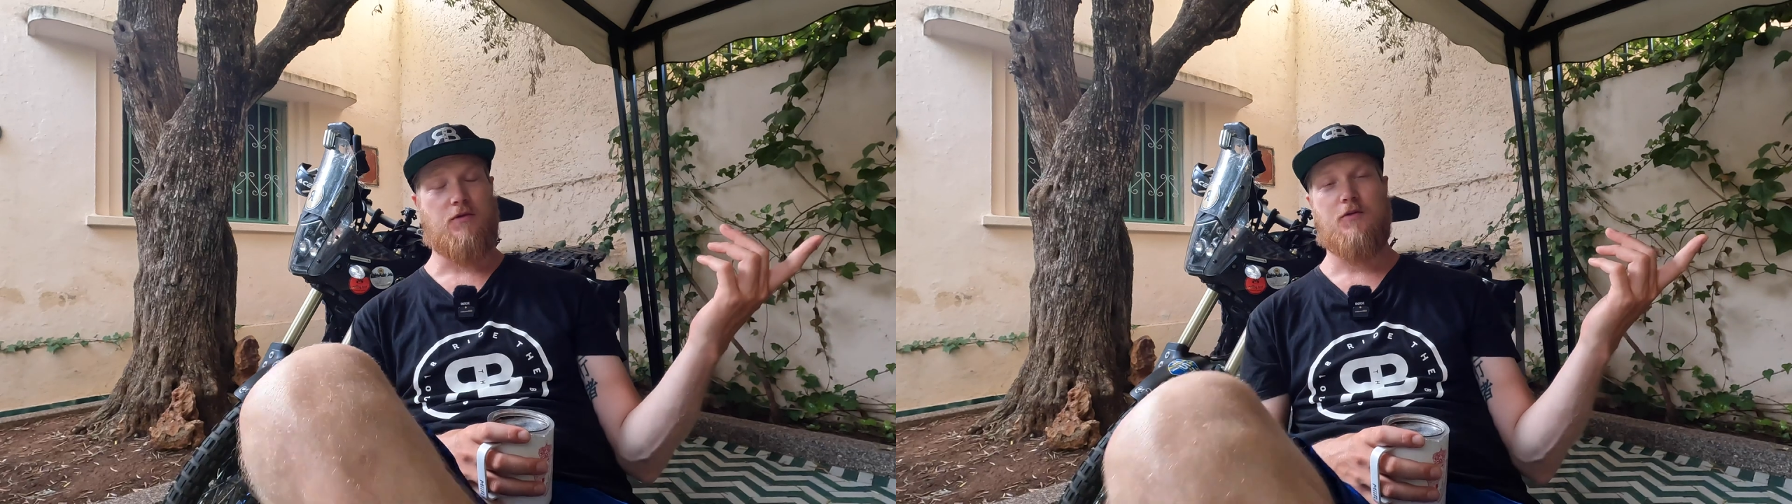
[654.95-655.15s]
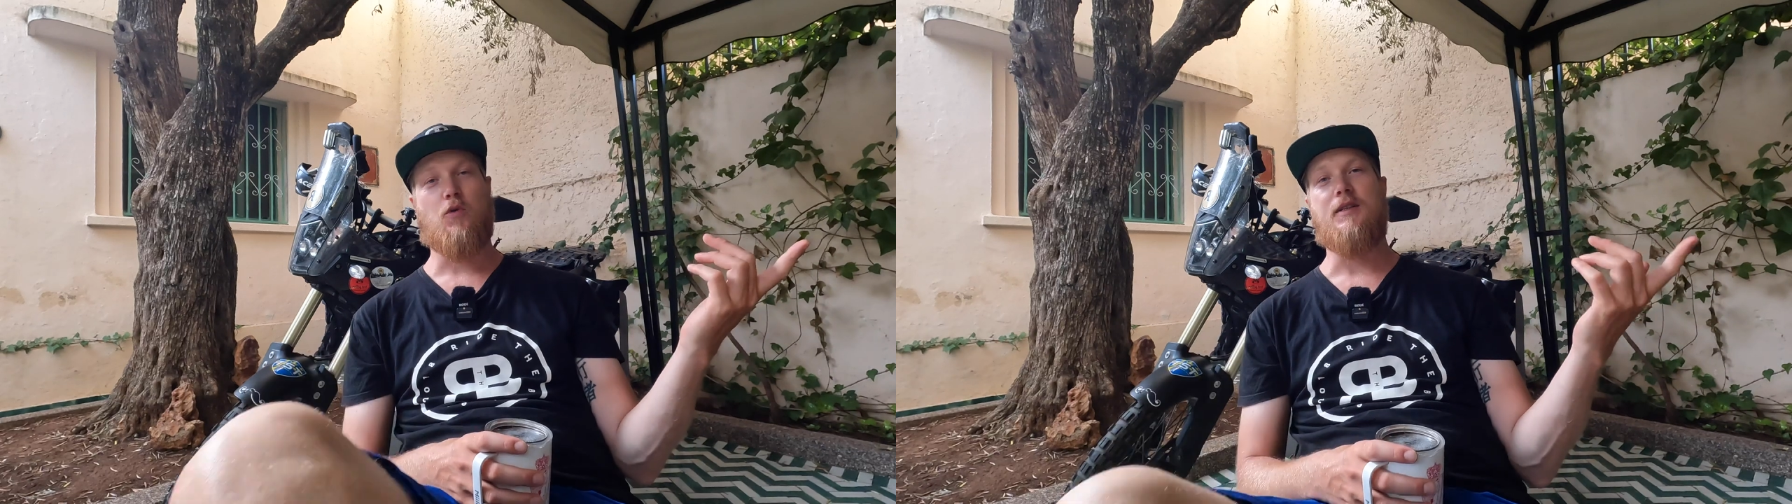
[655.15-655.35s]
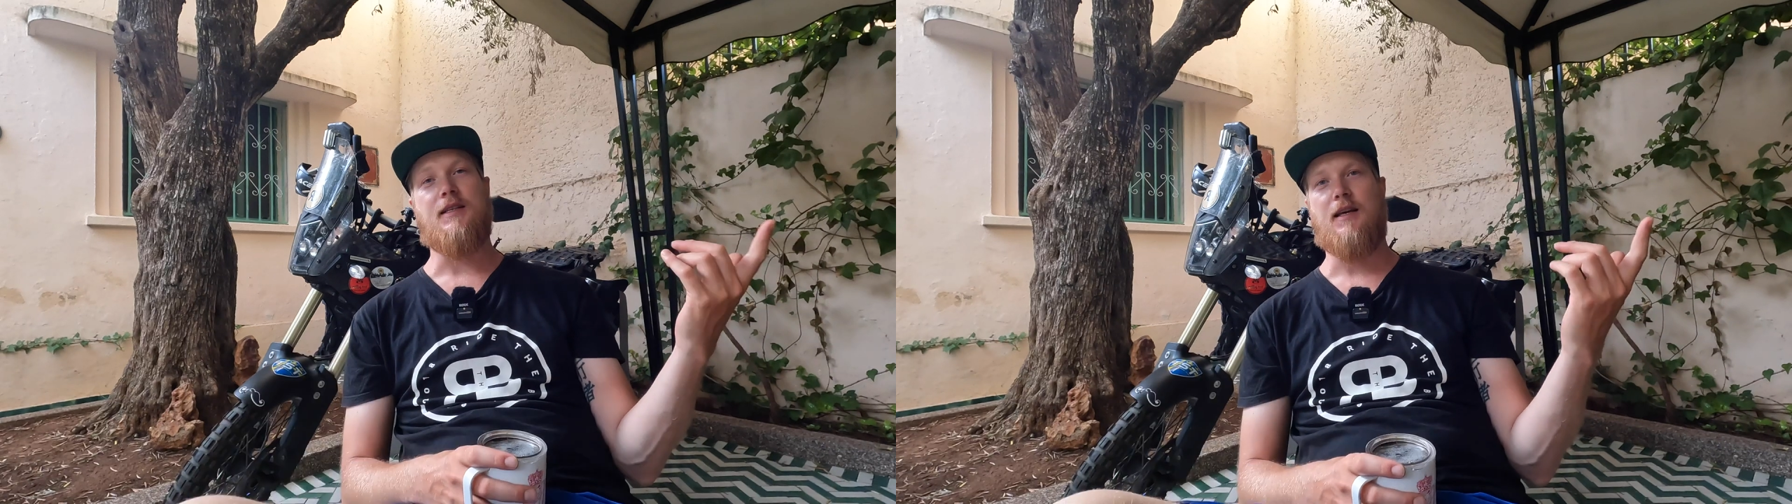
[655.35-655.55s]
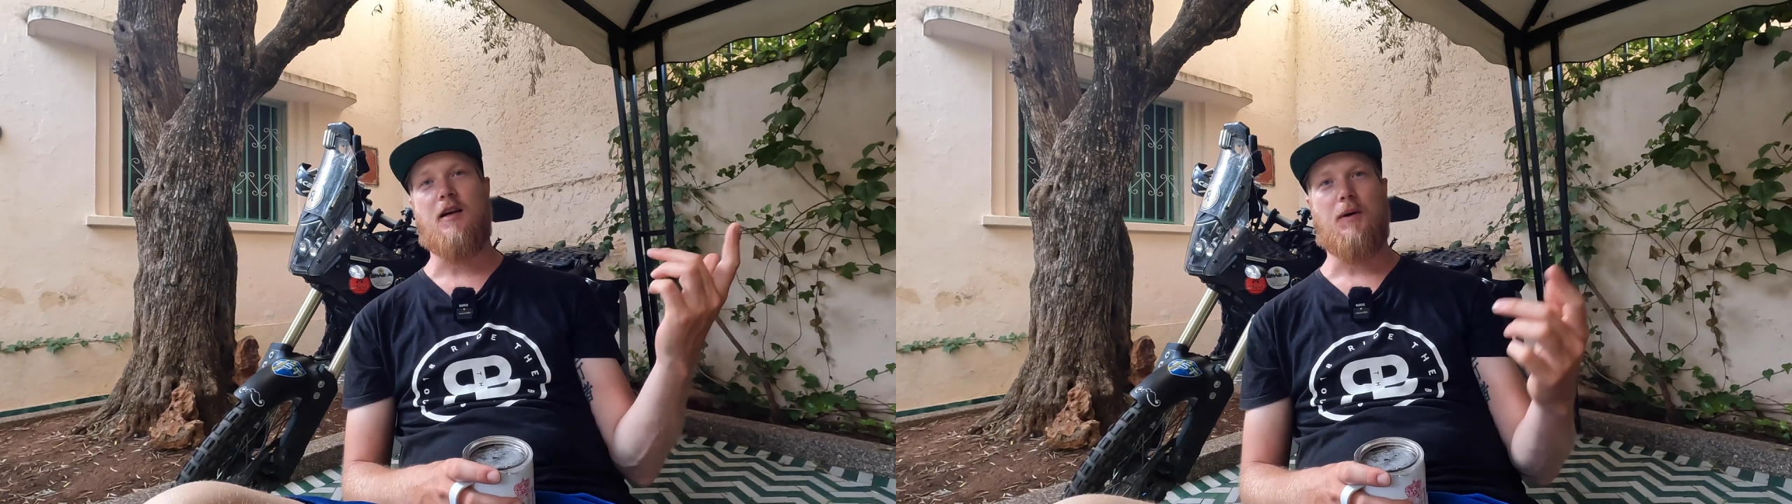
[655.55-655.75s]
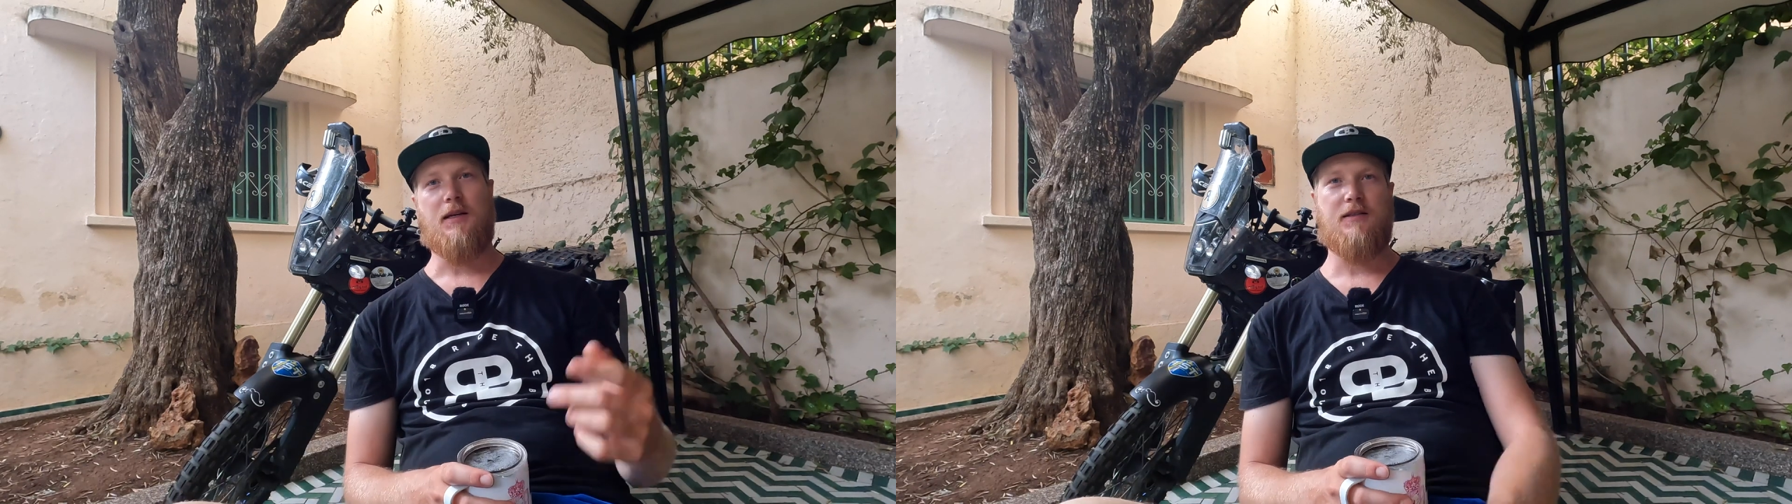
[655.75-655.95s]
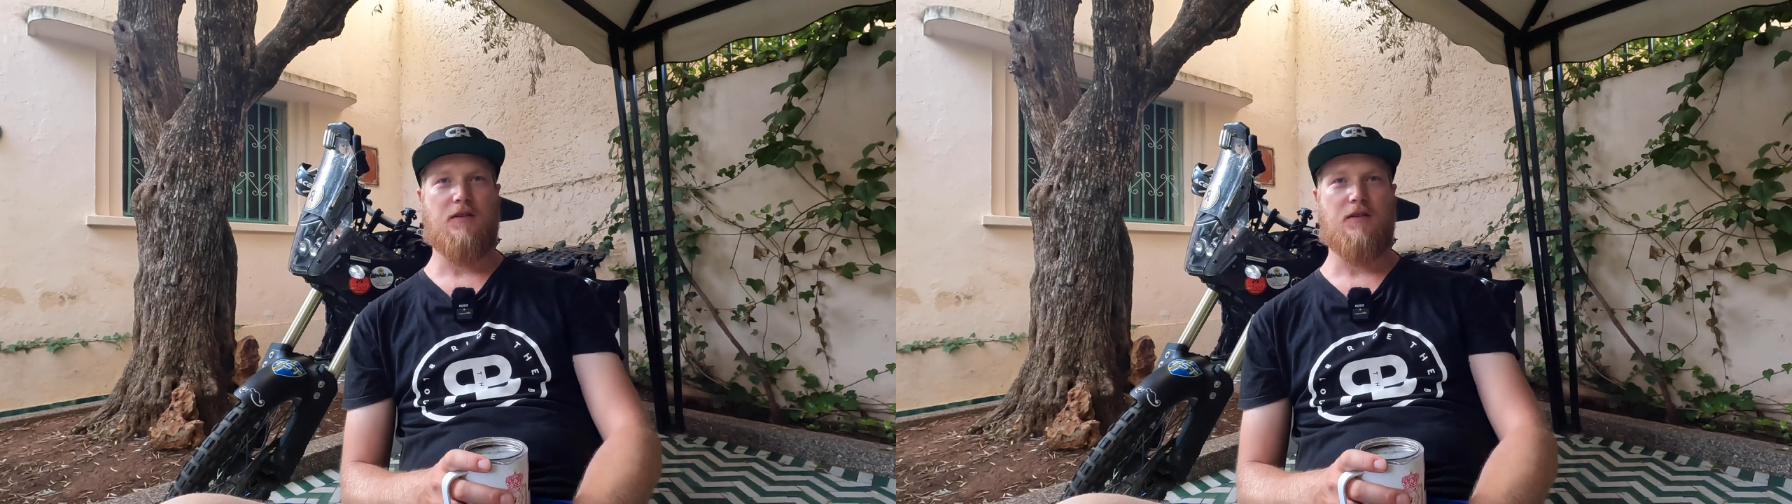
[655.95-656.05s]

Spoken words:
20 gigabytes